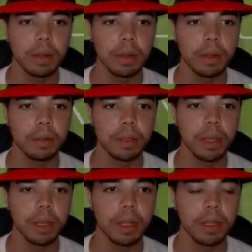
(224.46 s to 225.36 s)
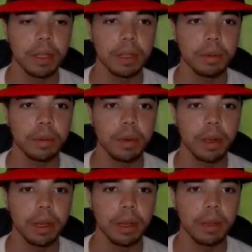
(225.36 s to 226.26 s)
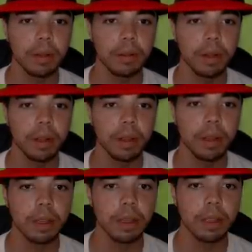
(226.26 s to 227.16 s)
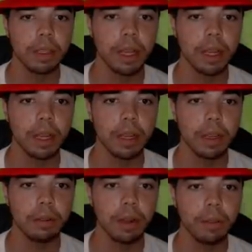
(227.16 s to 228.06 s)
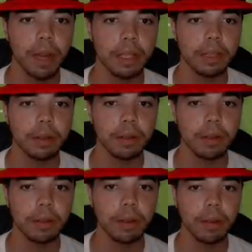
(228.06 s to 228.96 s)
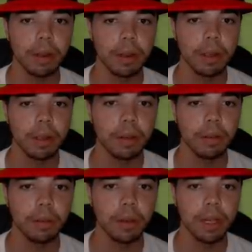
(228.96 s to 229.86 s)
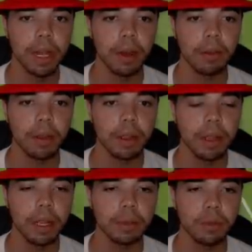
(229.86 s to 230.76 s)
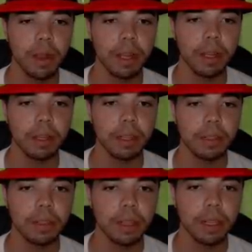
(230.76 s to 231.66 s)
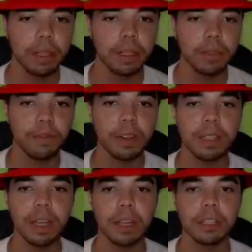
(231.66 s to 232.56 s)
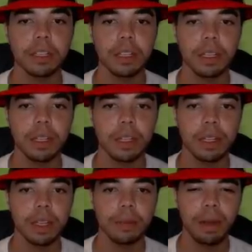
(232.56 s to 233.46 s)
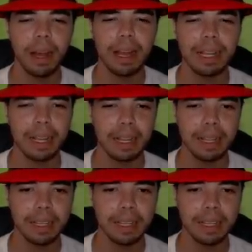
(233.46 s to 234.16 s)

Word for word: Go, Sane. Marega. Run. Sane. Great pass through. Corona. One more down. It's Marega. Just, just first touch. Come on.